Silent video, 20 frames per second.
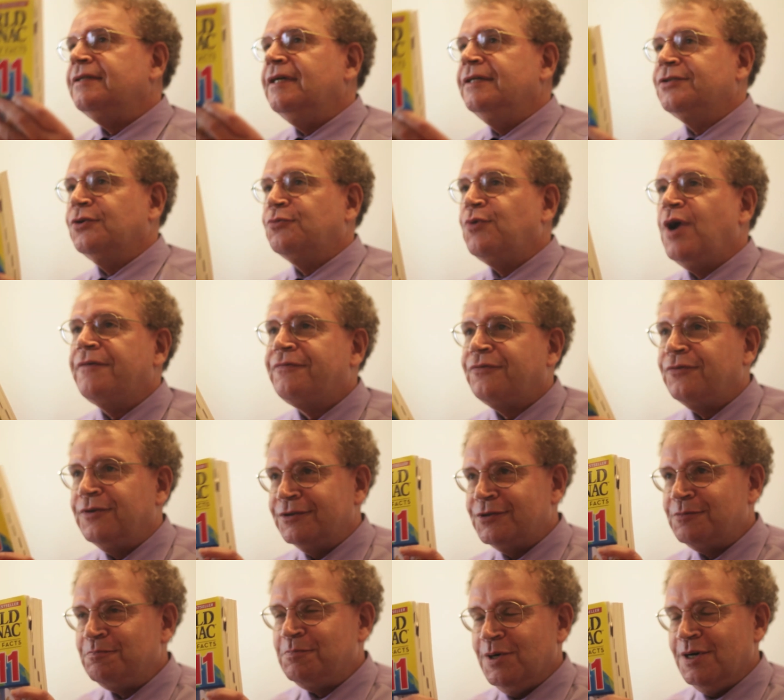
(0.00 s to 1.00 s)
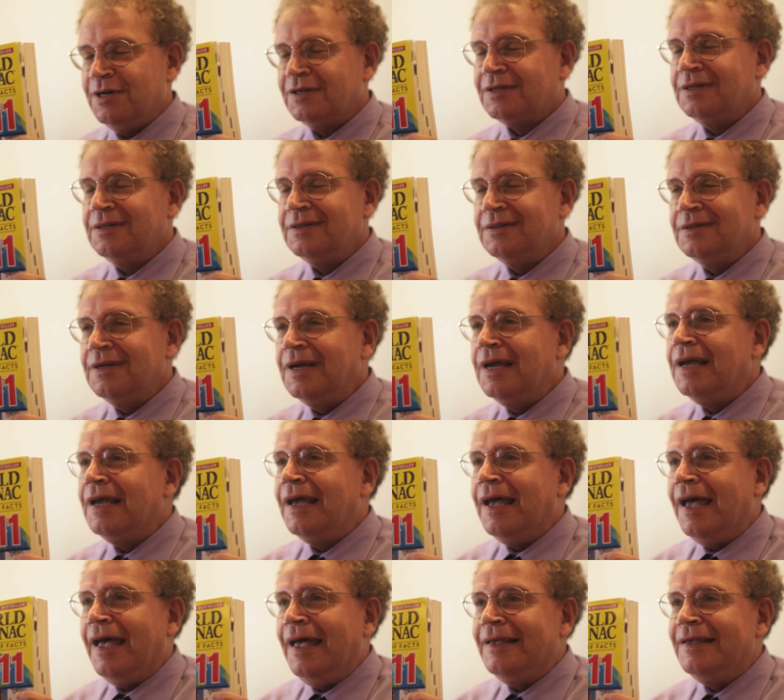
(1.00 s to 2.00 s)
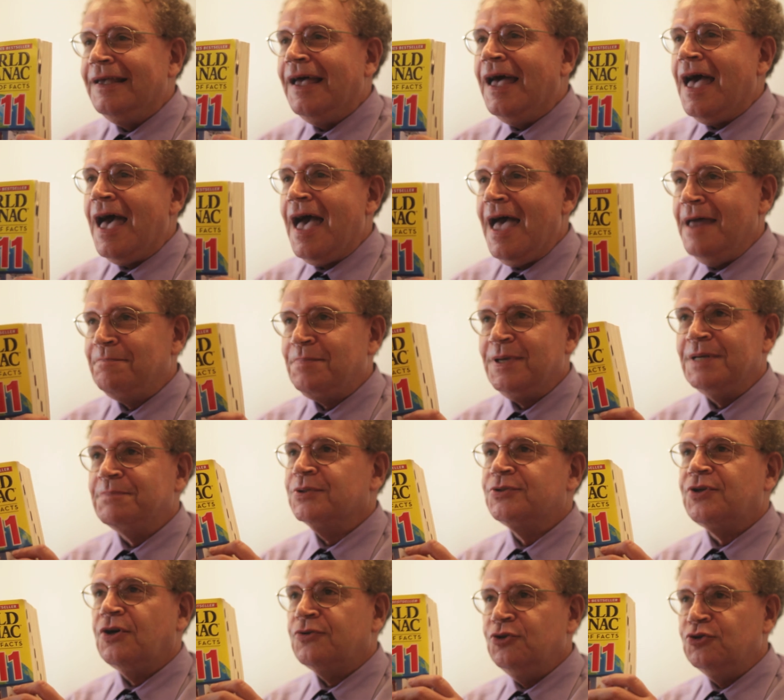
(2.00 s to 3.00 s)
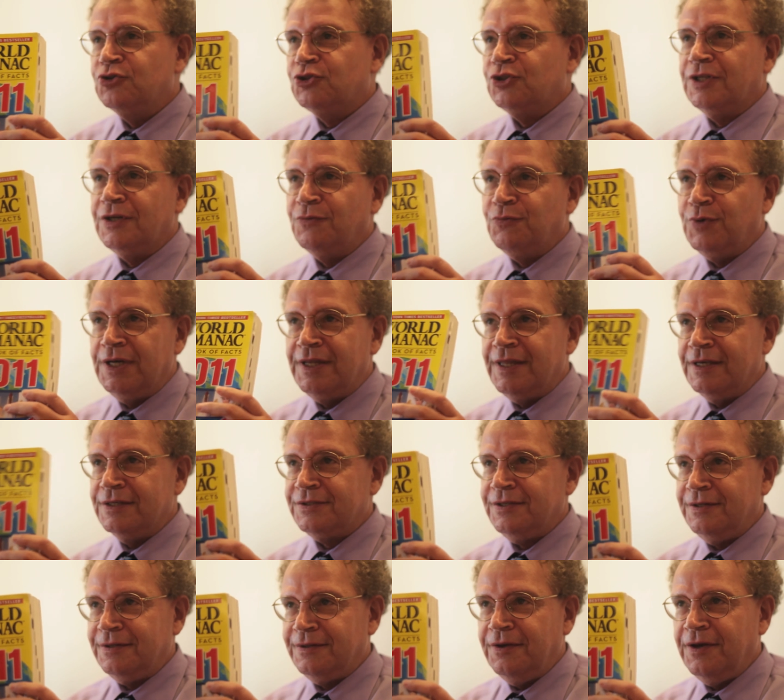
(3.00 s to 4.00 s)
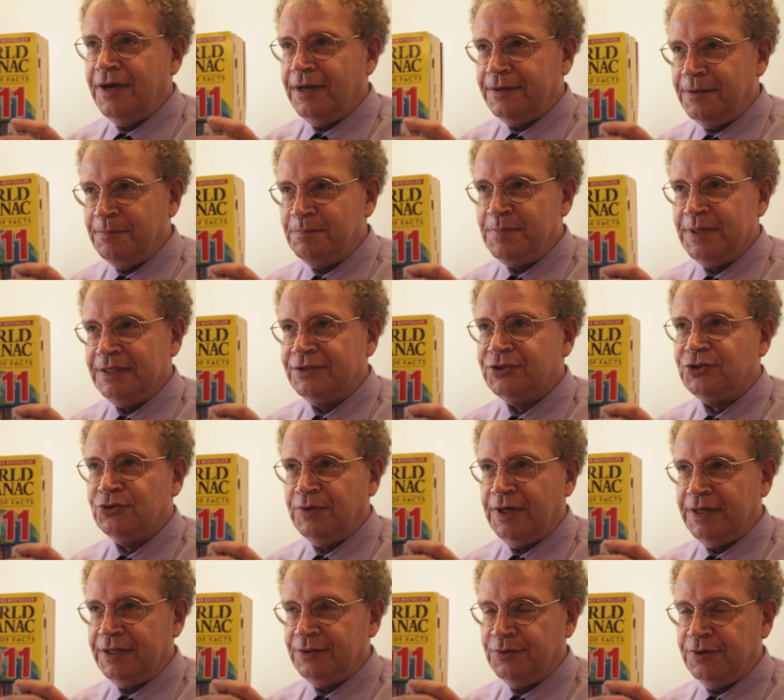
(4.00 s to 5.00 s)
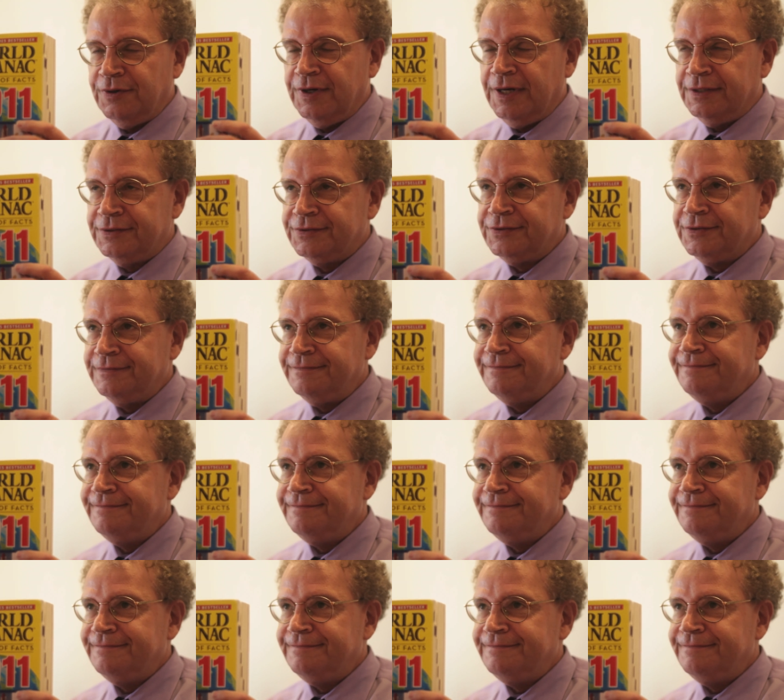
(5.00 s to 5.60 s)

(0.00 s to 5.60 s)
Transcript: is a reference book, and people don't usually read this at, at the beach or anywhere else.